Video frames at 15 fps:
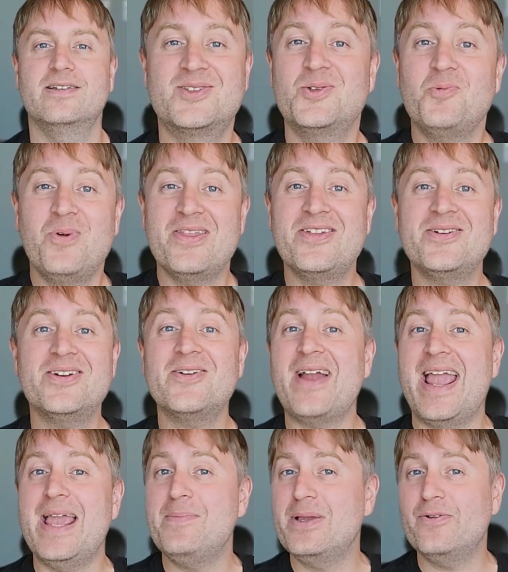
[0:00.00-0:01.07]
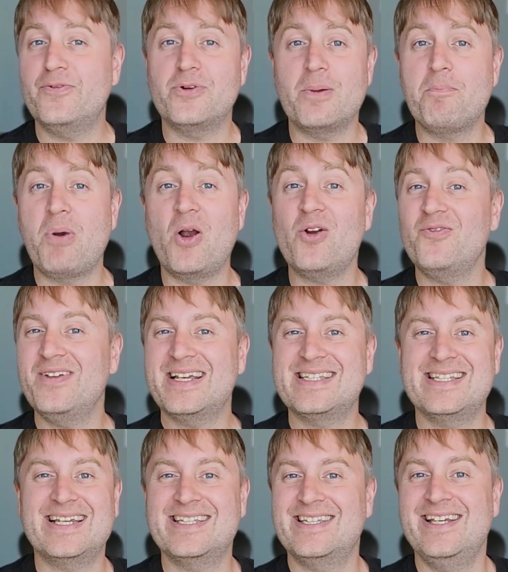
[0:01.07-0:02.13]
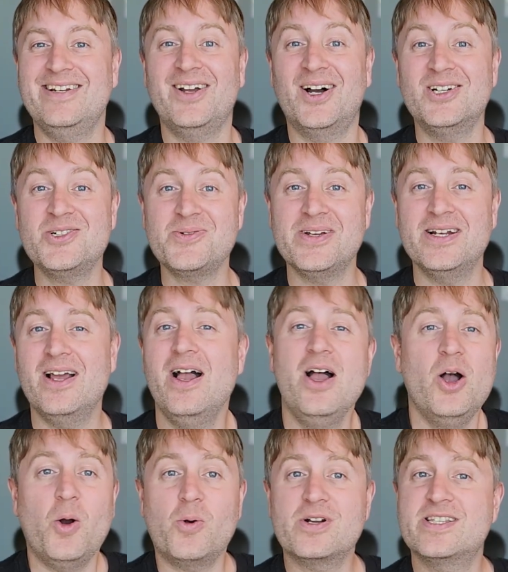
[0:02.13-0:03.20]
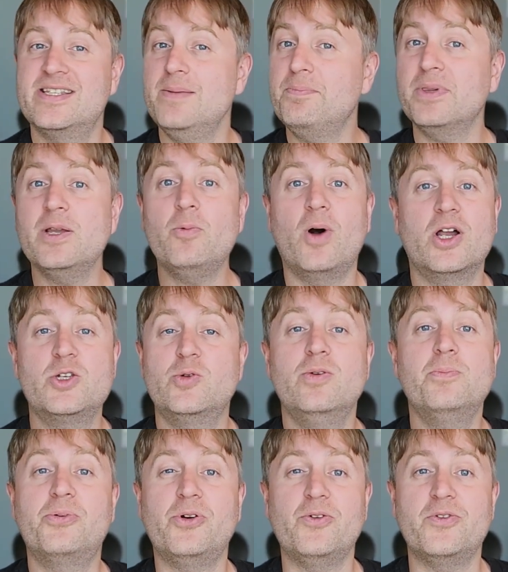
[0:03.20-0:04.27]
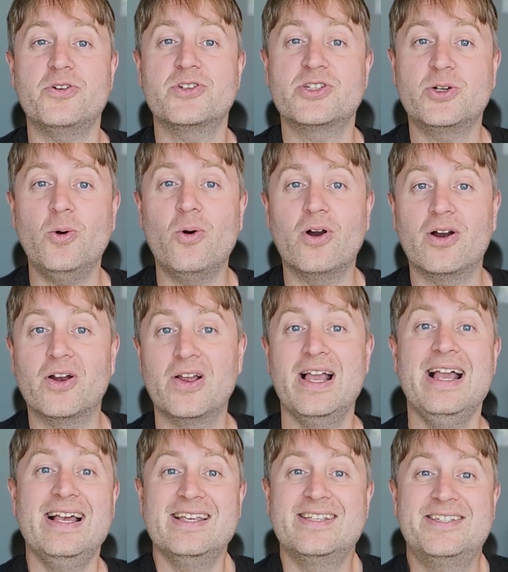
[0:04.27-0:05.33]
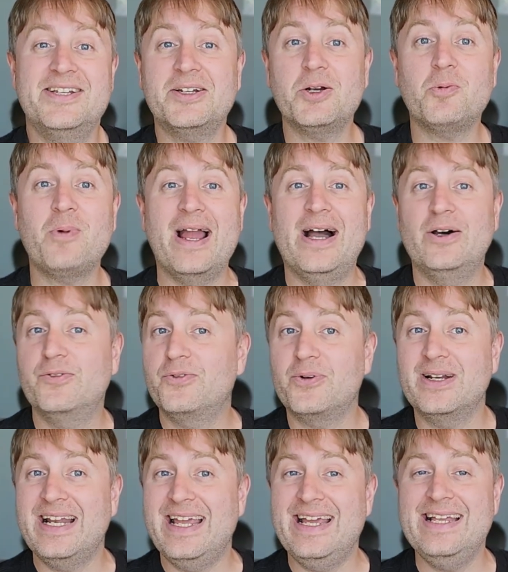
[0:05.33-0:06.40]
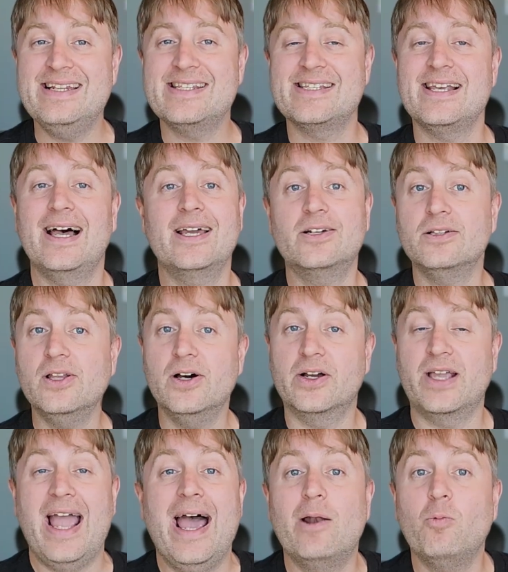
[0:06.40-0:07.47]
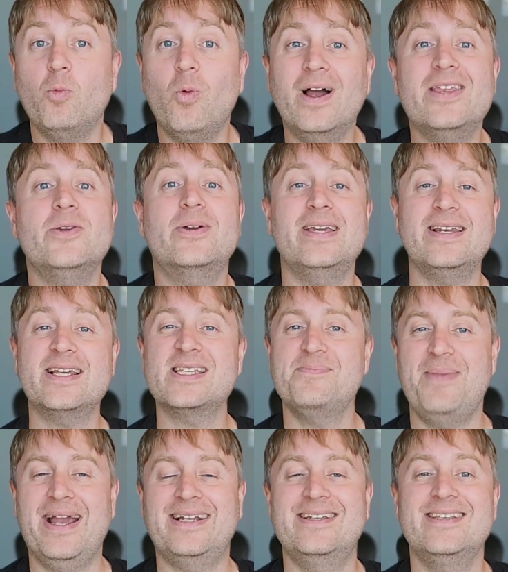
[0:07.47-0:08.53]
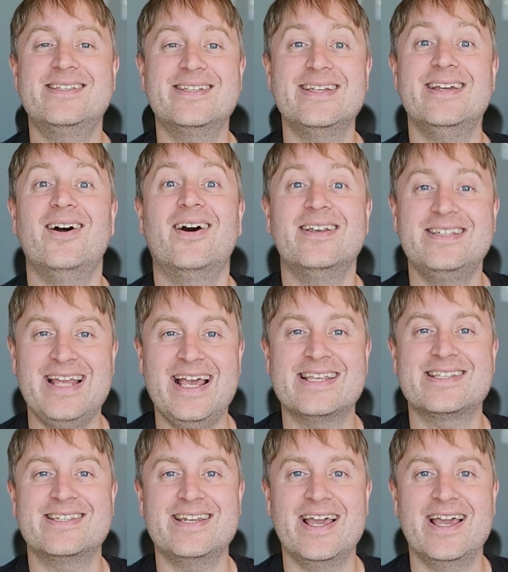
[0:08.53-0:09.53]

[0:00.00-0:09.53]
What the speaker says: So whether you're aiming for a perfect 1600 or simply want to improve your score, stick around for an inside look at what you can expect to see on test